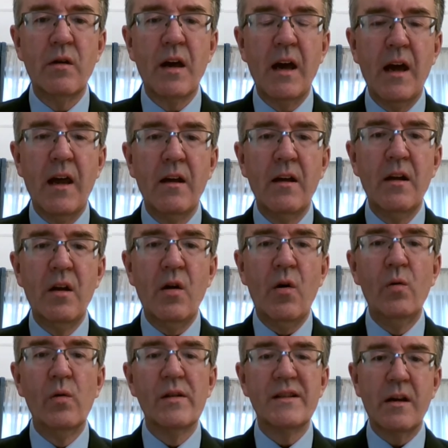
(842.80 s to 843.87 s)
UK
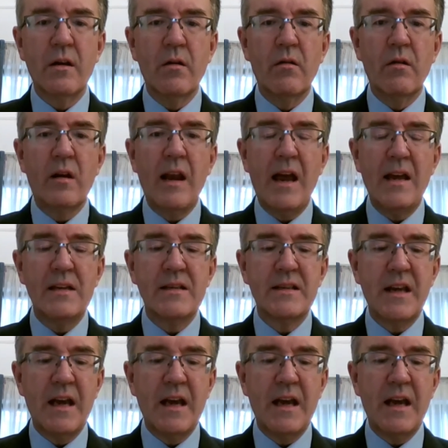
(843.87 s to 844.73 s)
also class